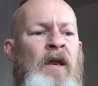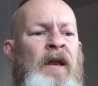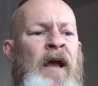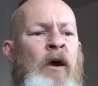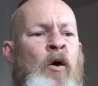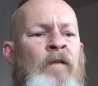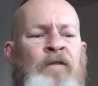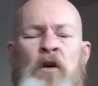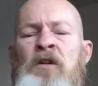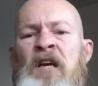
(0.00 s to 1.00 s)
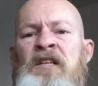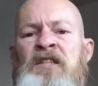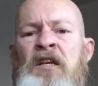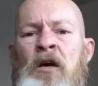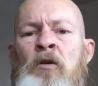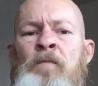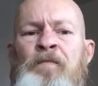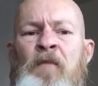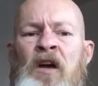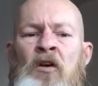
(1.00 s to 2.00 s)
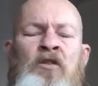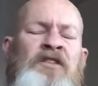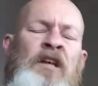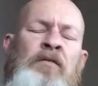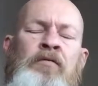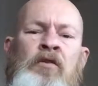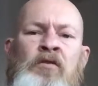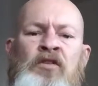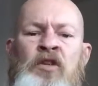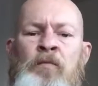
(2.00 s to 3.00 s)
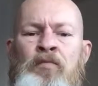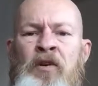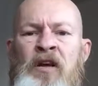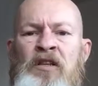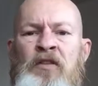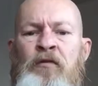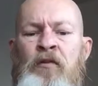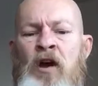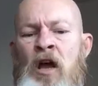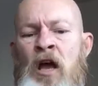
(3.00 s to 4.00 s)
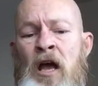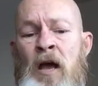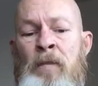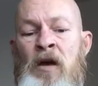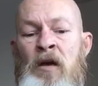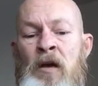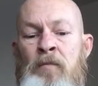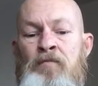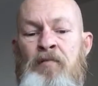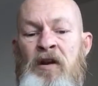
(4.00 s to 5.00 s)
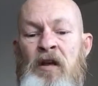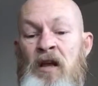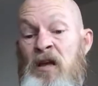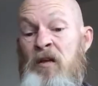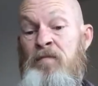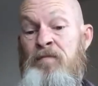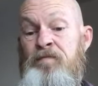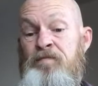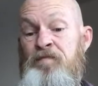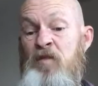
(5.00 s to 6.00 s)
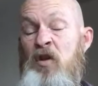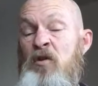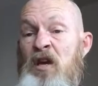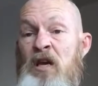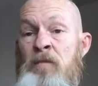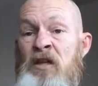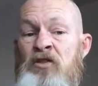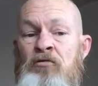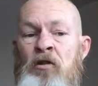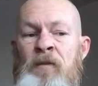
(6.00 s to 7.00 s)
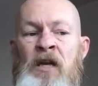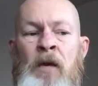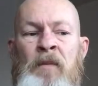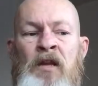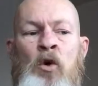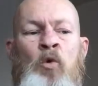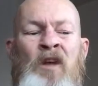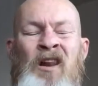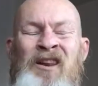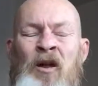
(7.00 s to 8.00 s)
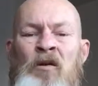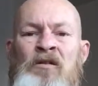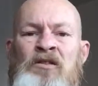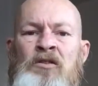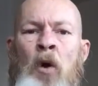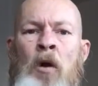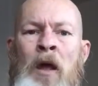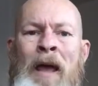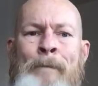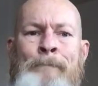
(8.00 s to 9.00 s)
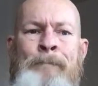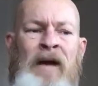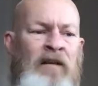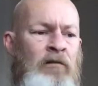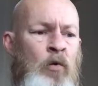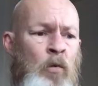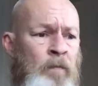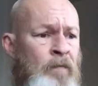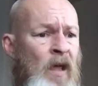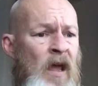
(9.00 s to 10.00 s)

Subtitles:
Now, a few days ago, I got sent through some products from a UK men's grooming company called Lock, Stock and Barrel.